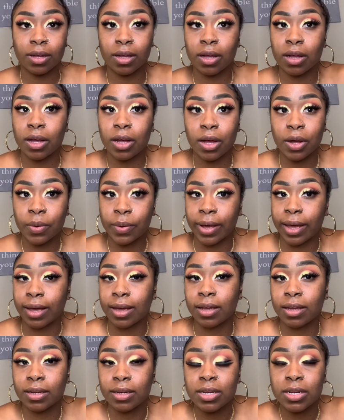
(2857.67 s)

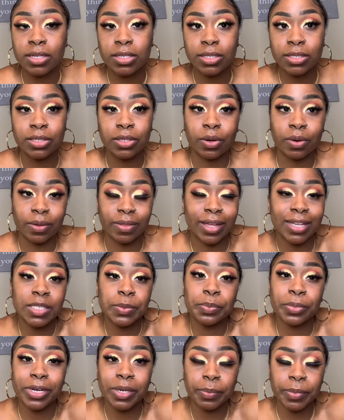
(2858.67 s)
Okay, so that's
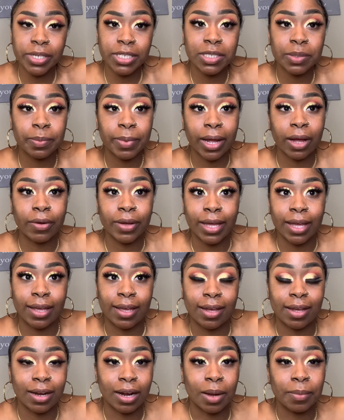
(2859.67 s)
pretty much about
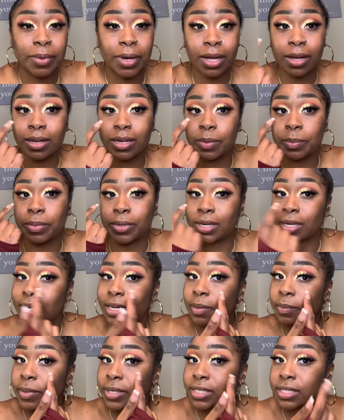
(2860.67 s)
it. I'm not going to put any
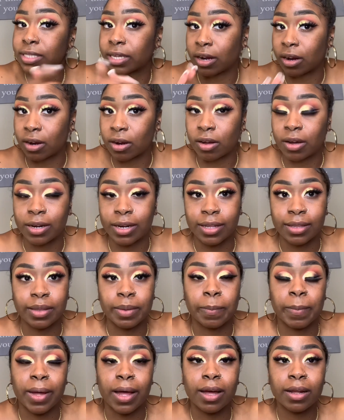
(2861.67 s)
mascara on at the
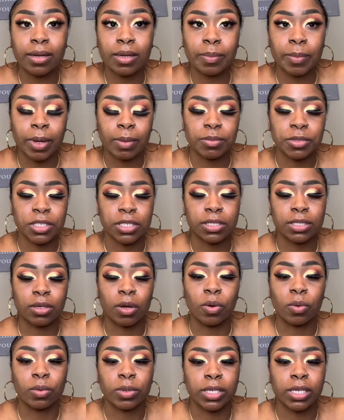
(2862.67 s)
bottom. I'm just
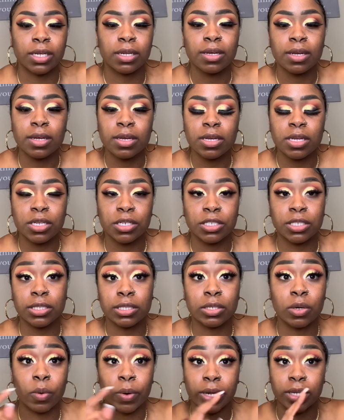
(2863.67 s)
going
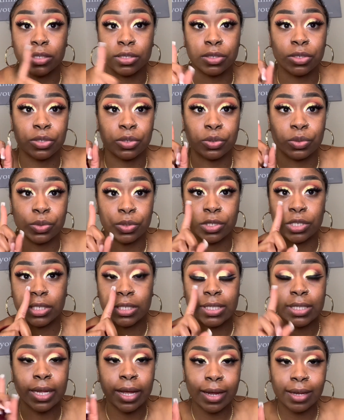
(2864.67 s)
to do
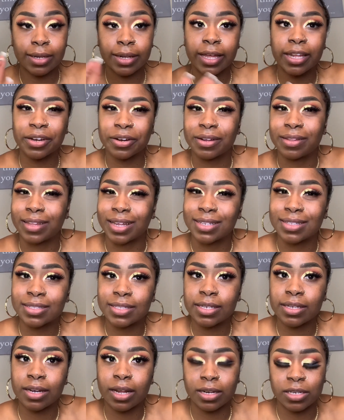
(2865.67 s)
just eyeliner, and that's
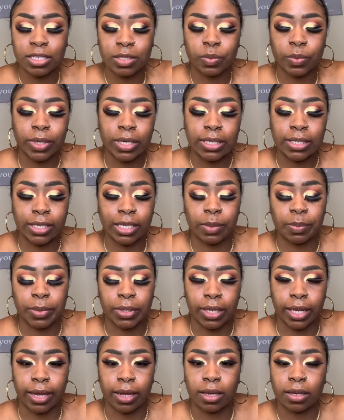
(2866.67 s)
it. I just wanted to keep it
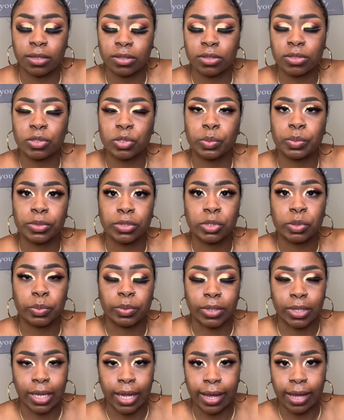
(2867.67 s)
like super
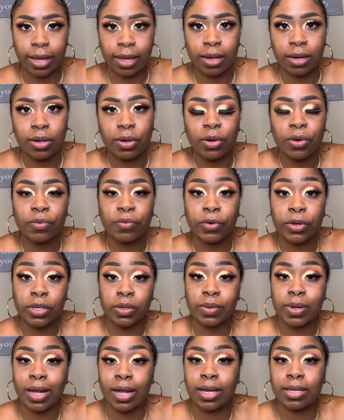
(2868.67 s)
light for you
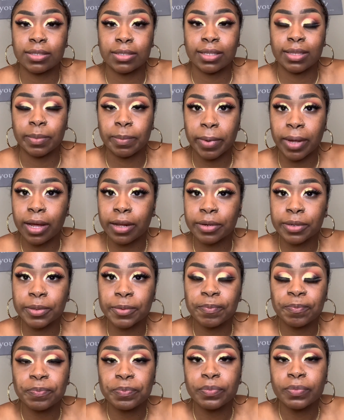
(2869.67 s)
guys at the
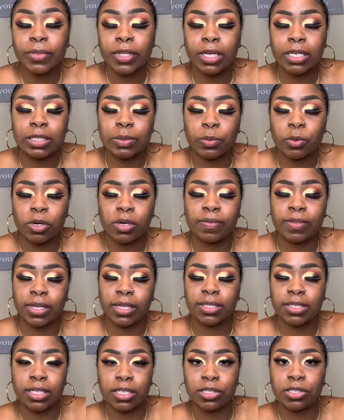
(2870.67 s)
bottom, because more of the
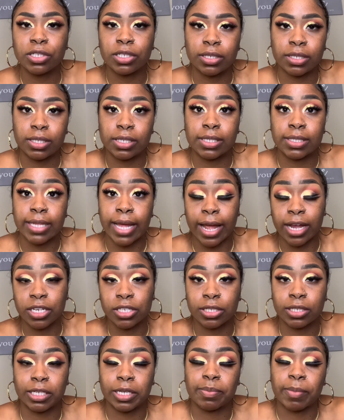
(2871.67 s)
attention is
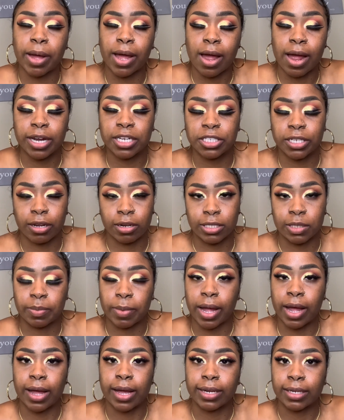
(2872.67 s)
actually my eyeshadows and my
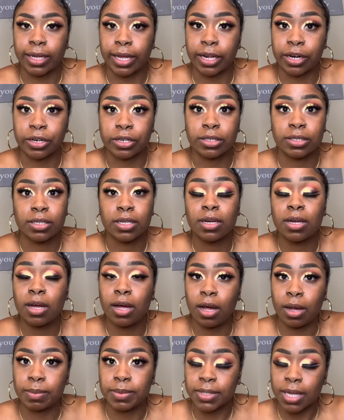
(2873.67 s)
eyeliners
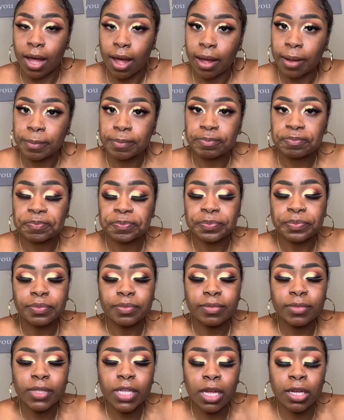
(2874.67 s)
up top.
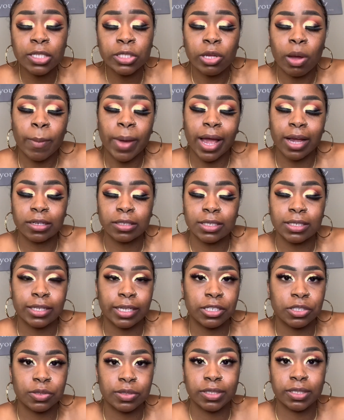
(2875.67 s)
So I'm gonna actually
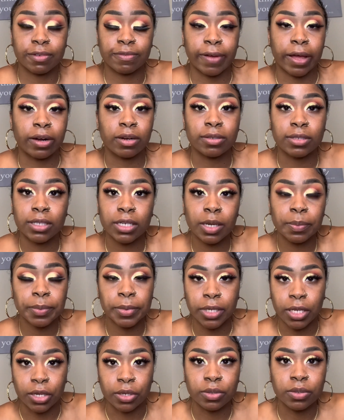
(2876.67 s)
let you see the final look up
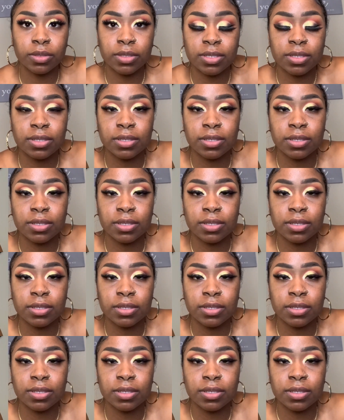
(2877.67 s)
close.